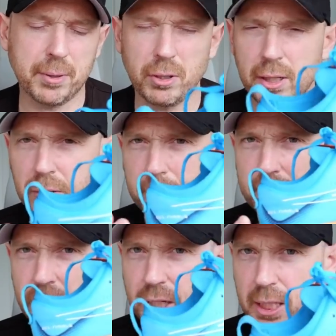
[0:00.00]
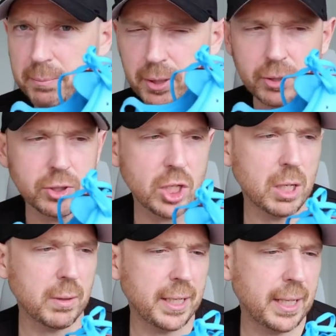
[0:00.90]
We've got a little bit of cheeky pure
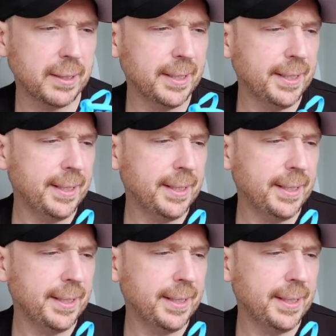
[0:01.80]
gel in it.